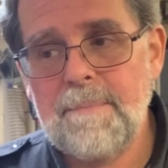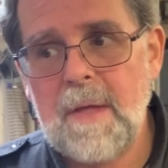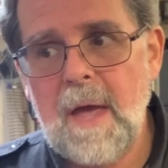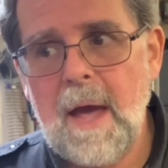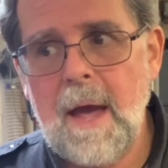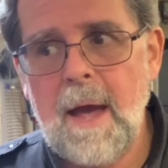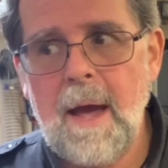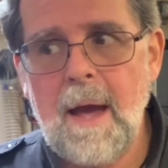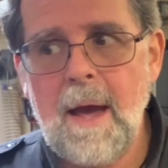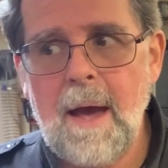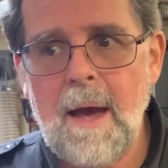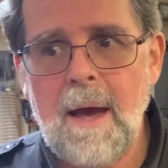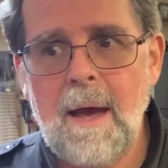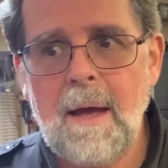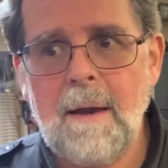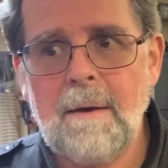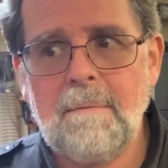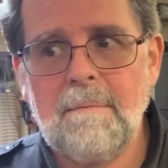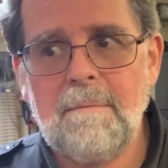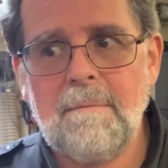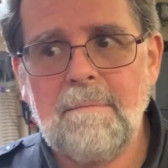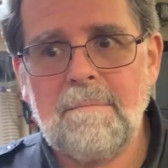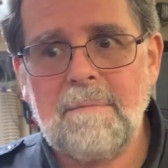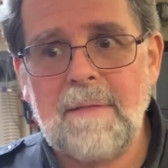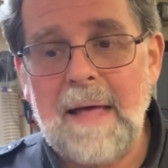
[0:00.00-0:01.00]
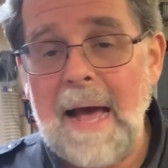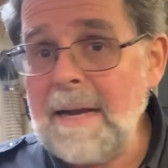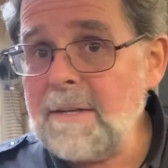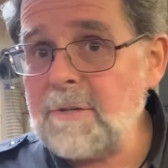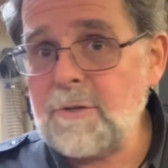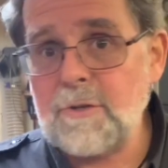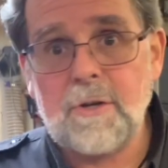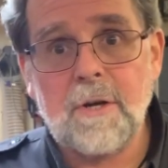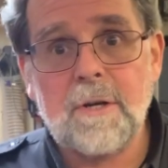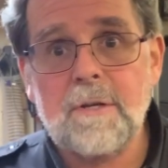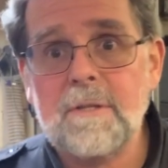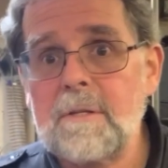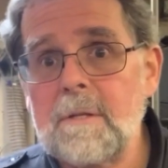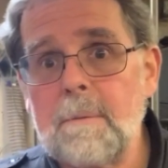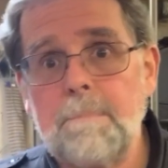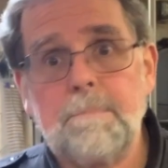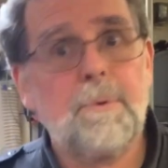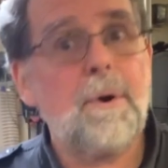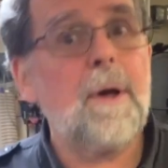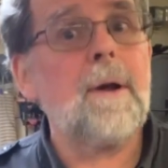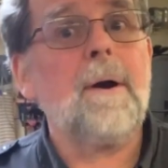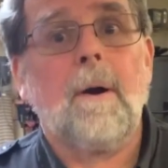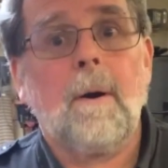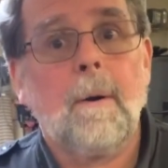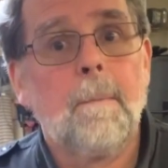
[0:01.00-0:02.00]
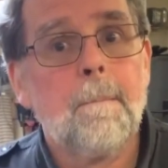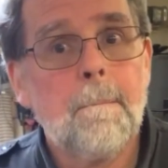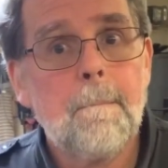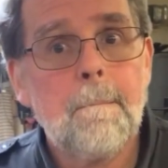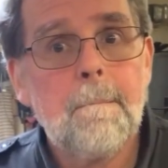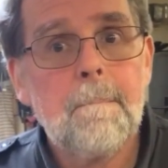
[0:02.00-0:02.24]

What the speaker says: And that's just the printer.